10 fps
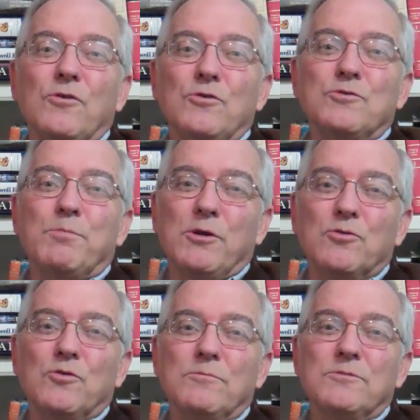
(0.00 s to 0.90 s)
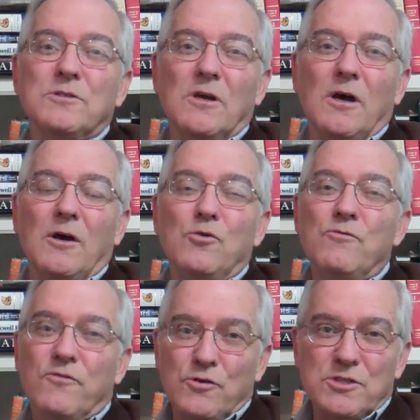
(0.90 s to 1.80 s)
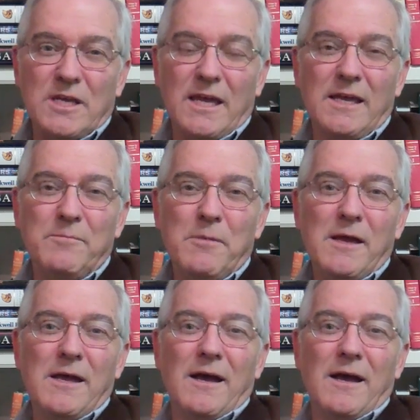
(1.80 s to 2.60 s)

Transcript: those pilgrims who first came,